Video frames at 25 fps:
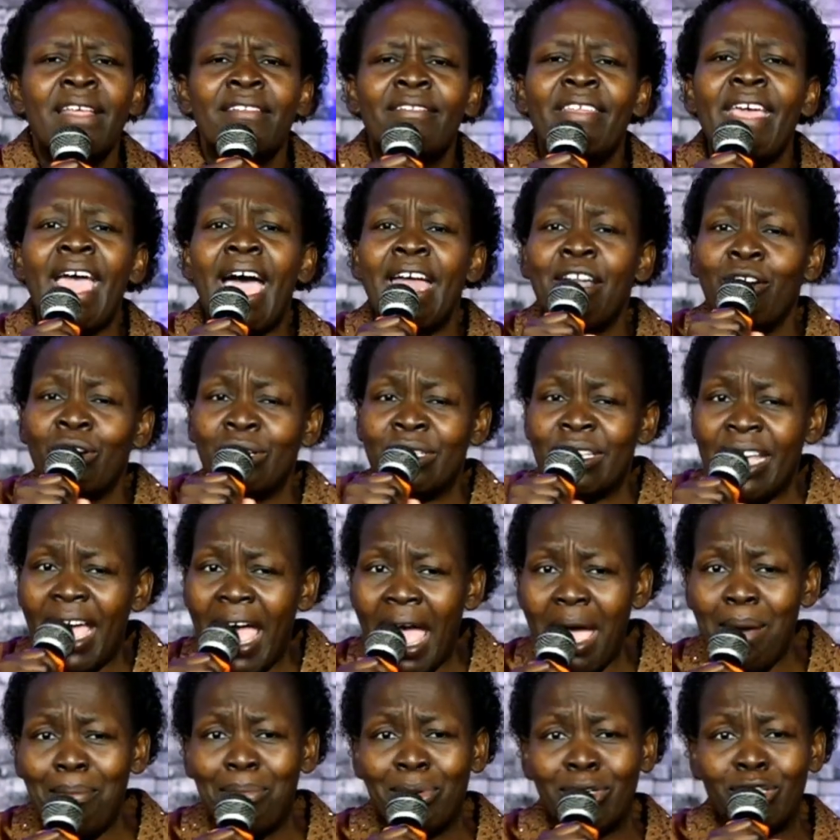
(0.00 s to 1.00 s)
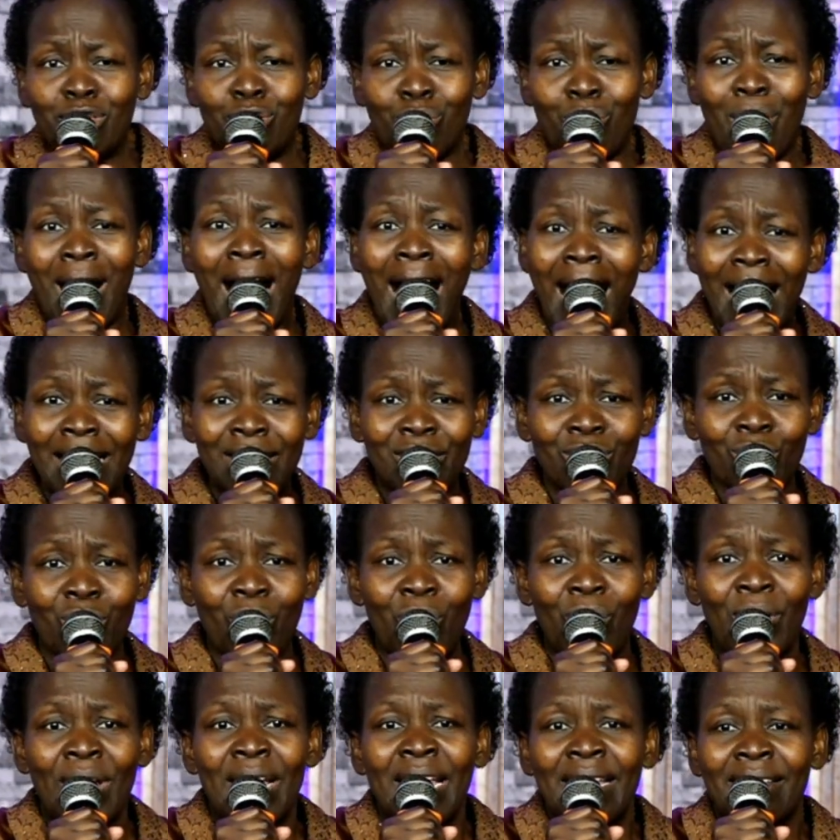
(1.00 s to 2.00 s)
They are not able to
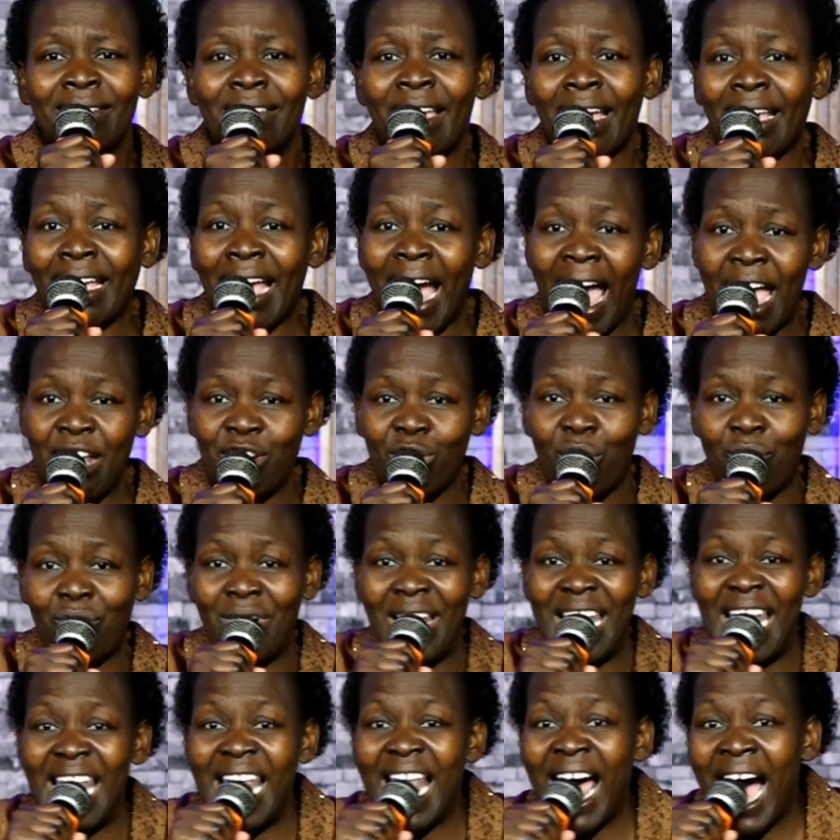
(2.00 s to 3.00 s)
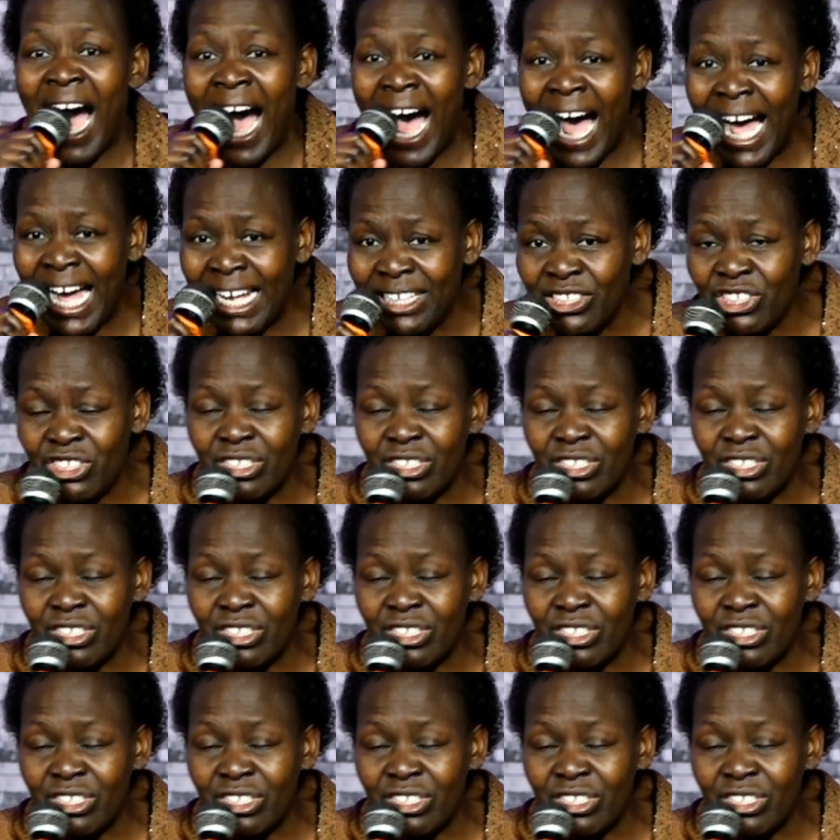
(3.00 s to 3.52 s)
handle the kind of large